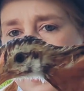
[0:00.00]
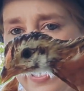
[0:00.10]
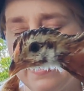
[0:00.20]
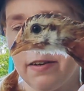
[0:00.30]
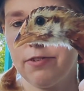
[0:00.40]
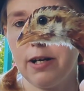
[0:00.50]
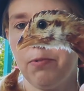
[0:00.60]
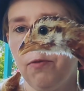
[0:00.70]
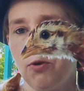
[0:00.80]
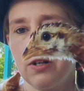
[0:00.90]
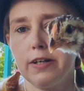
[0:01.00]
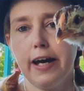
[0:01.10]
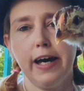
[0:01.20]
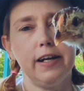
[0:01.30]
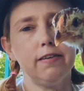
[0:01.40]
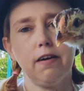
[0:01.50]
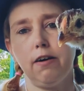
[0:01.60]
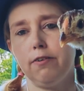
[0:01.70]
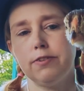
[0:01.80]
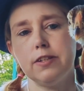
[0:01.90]
As I've said before, the head is
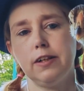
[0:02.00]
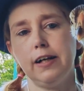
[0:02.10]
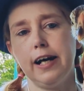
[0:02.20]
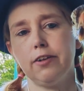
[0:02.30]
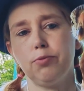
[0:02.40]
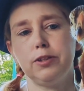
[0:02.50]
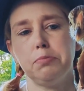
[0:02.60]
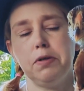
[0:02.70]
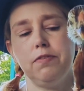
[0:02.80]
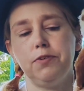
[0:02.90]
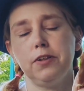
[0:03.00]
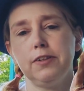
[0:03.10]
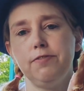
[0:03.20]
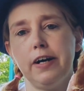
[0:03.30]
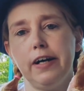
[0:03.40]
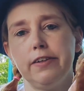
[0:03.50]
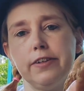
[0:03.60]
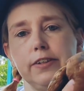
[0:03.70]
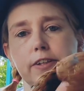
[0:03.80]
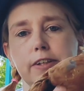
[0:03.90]
often the last one to be fully feathered.